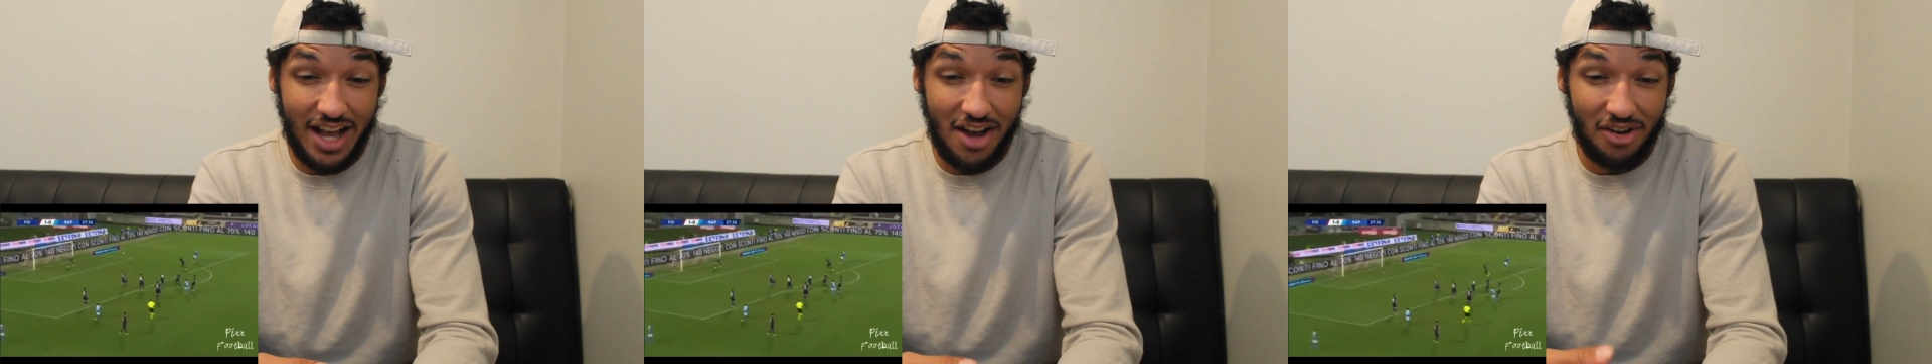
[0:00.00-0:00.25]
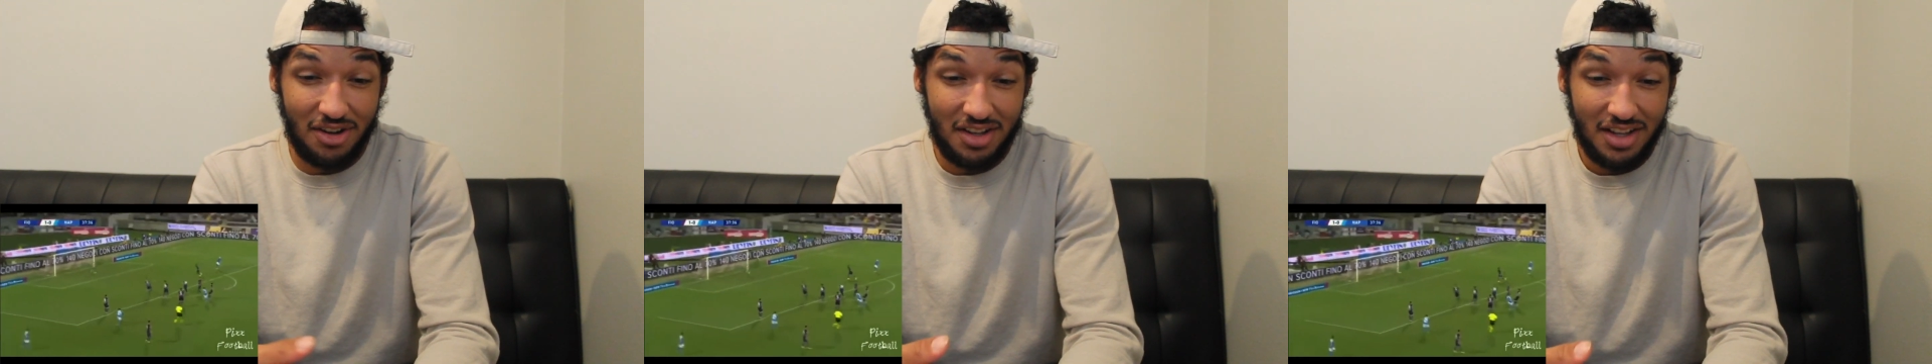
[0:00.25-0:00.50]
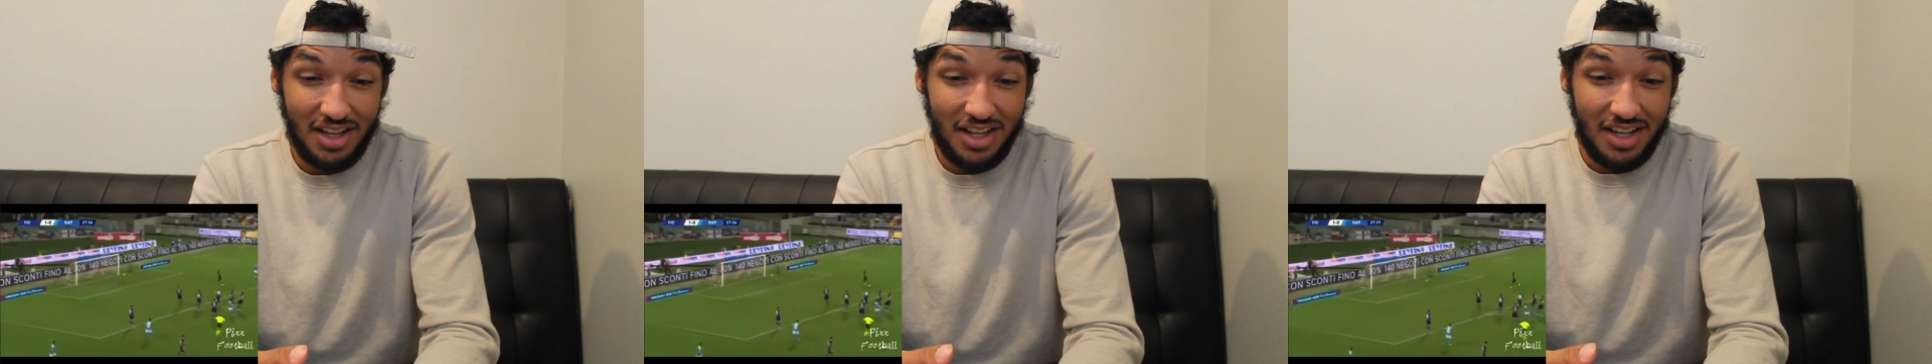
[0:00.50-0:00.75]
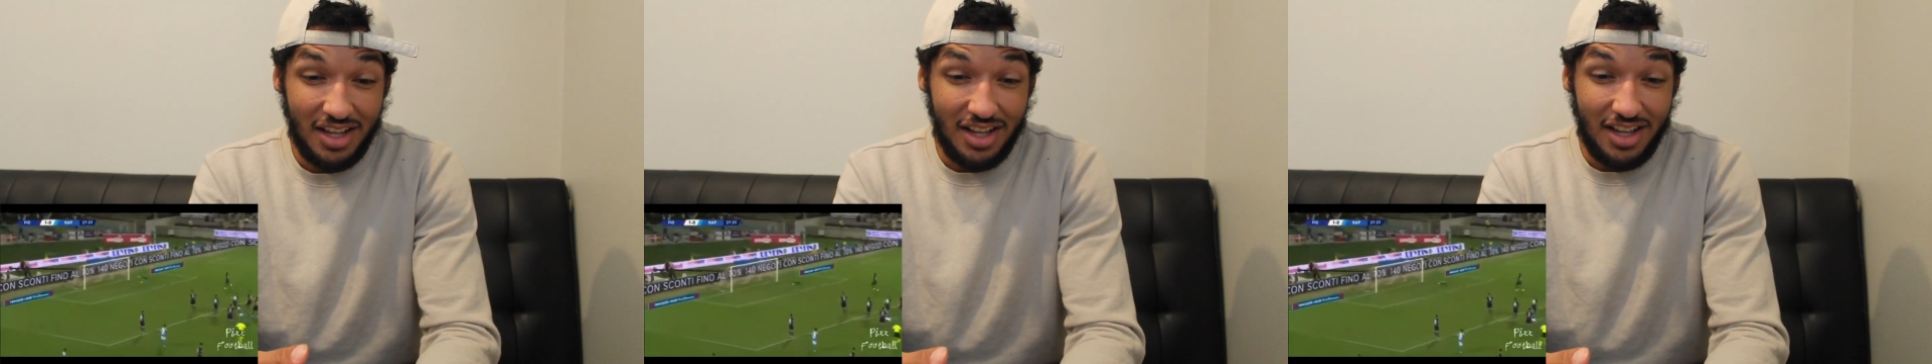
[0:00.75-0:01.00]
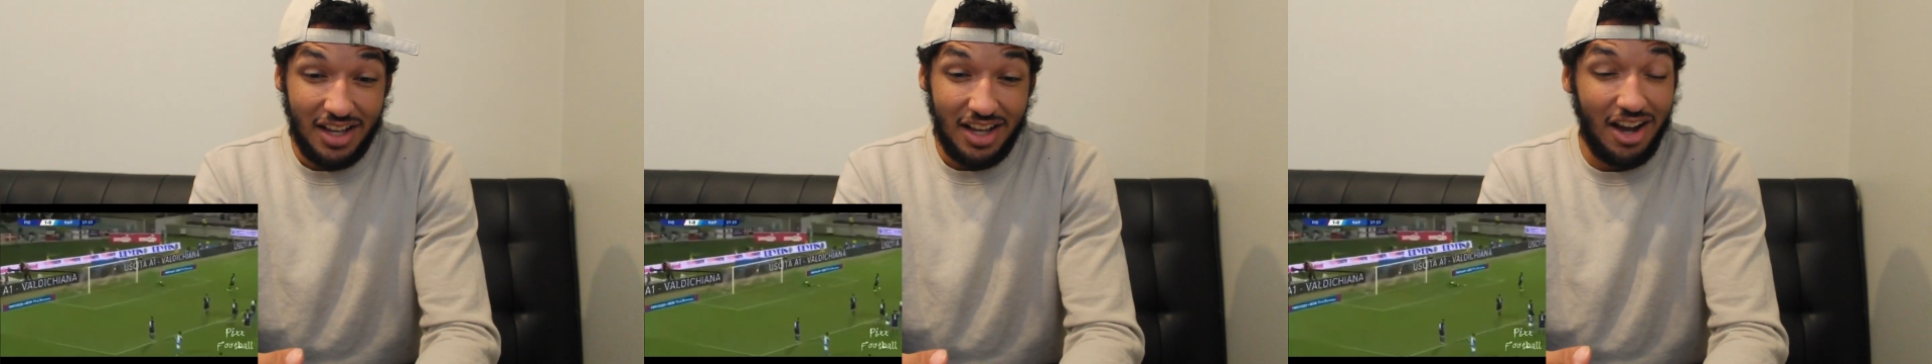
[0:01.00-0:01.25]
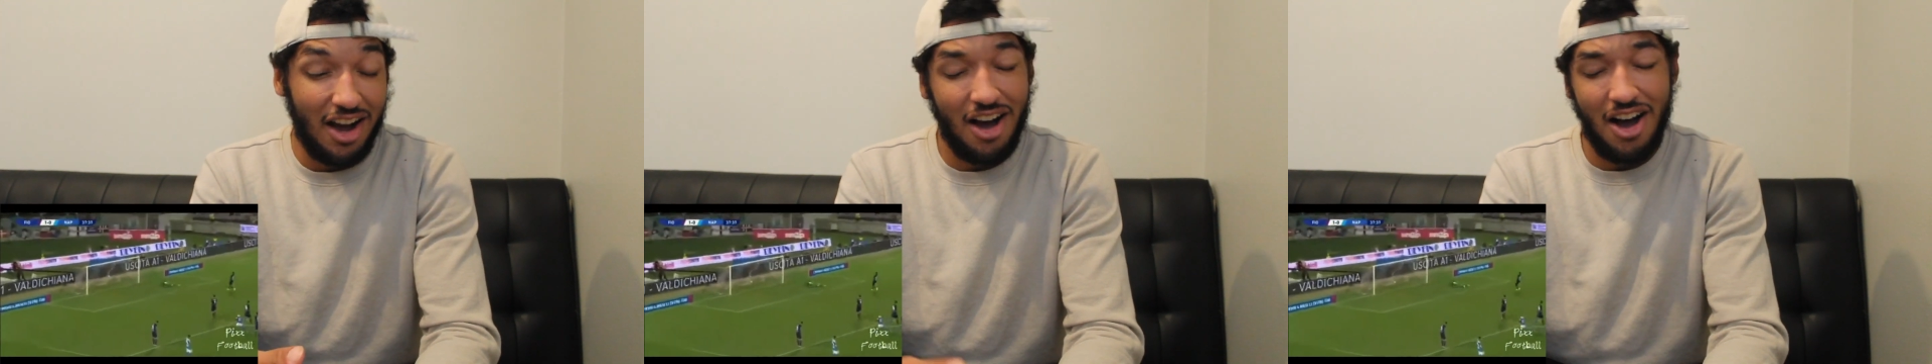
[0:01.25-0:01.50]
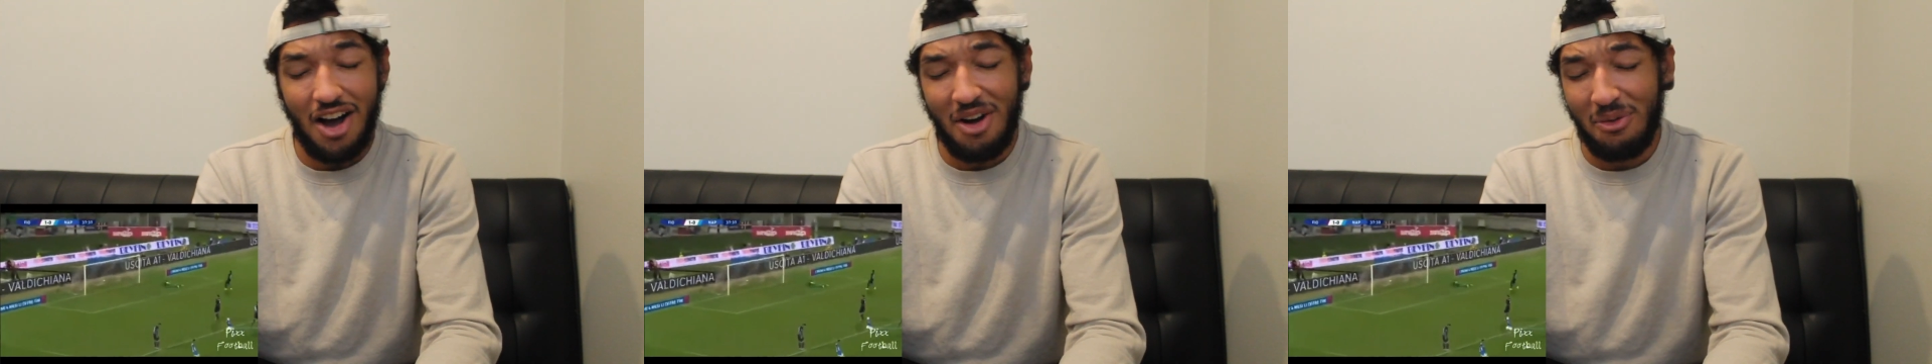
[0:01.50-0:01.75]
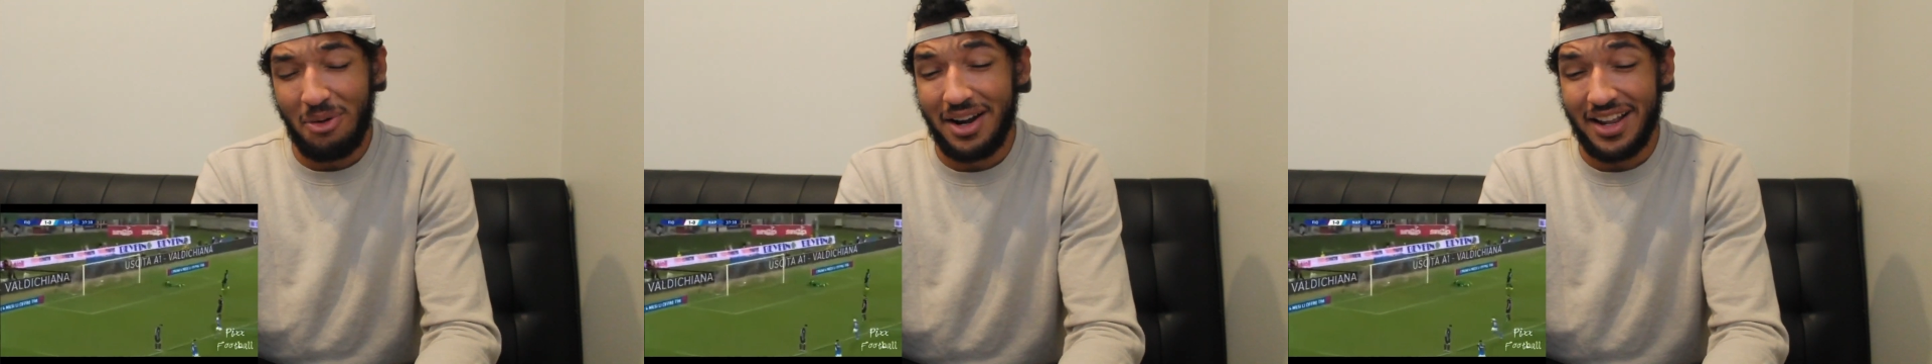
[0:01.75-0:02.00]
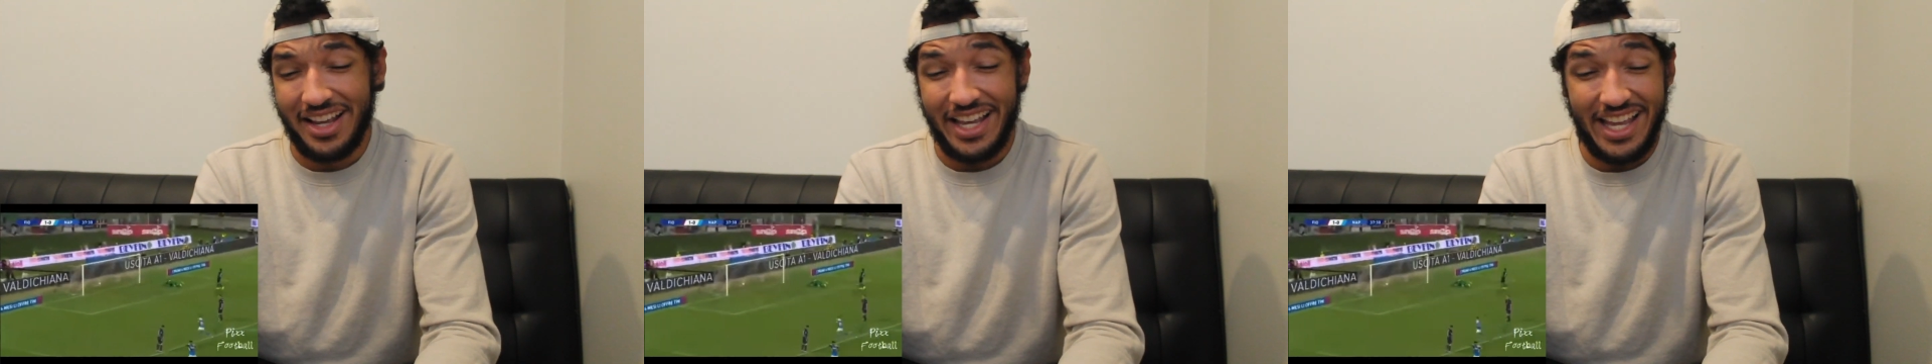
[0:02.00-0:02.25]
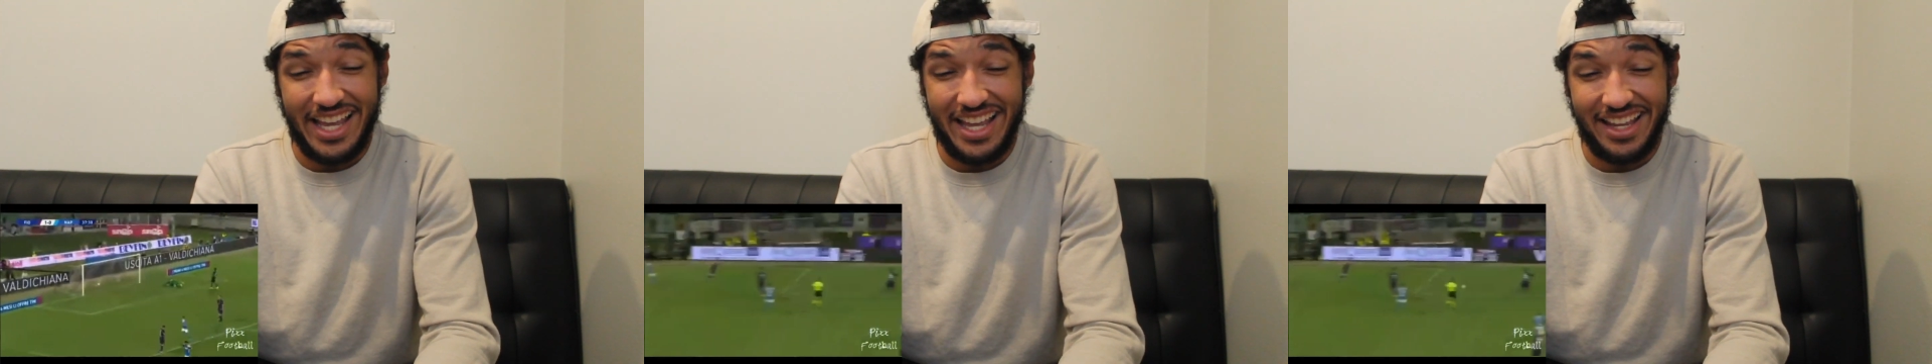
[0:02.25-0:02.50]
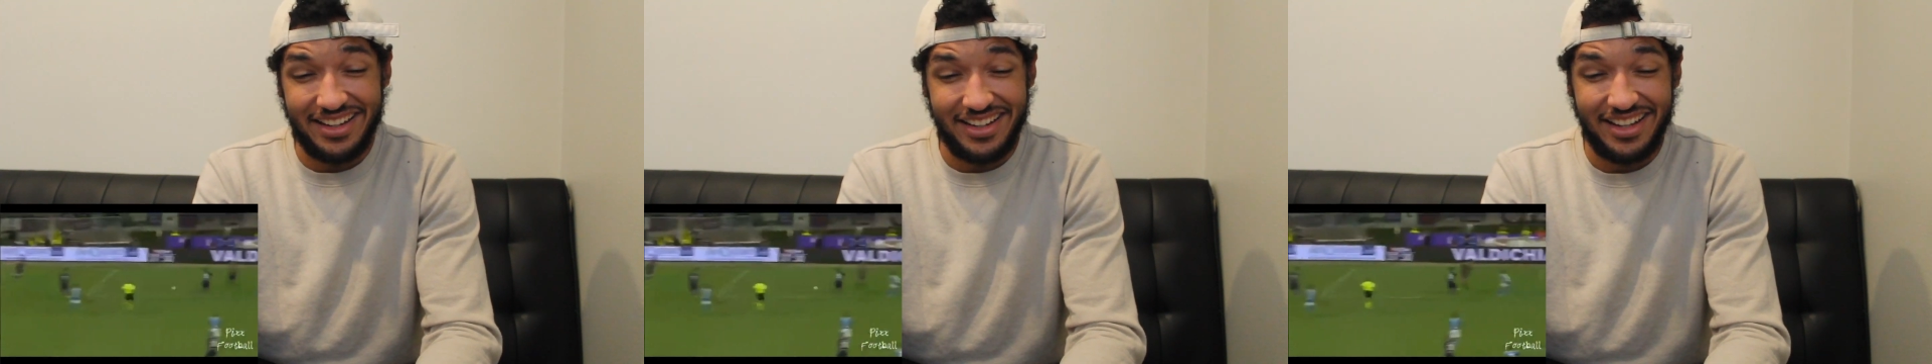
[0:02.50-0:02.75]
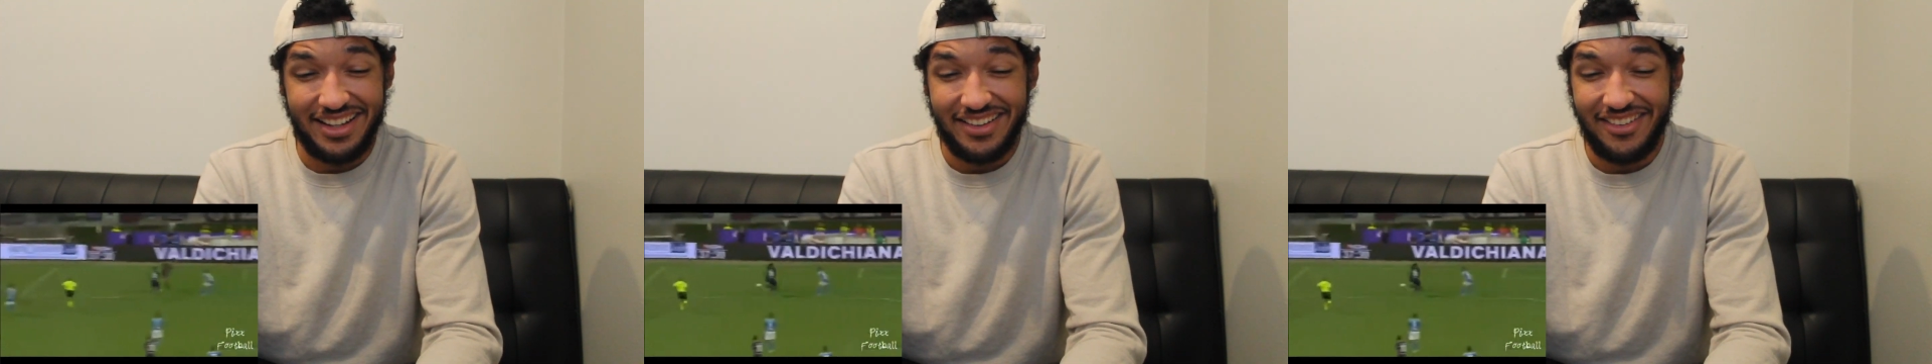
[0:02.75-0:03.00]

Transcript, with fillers: out. Oh, what a hit.